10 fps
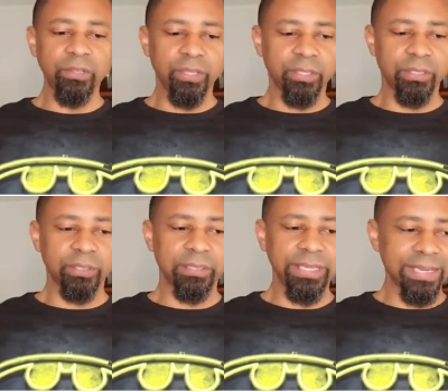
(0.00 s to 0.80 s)

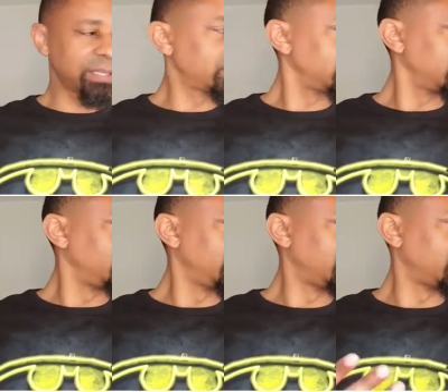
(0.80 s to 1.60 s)
the text
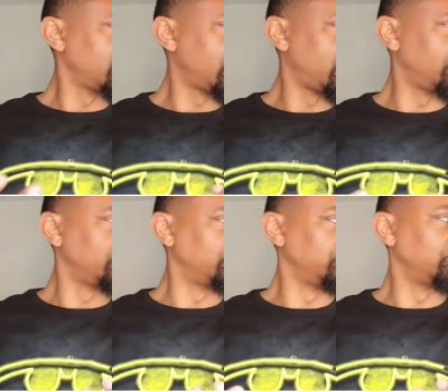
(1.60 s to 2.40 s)

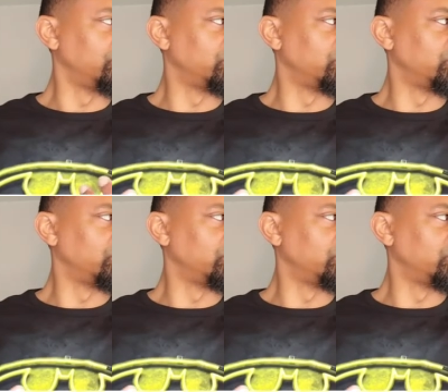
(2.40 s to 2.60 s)
um,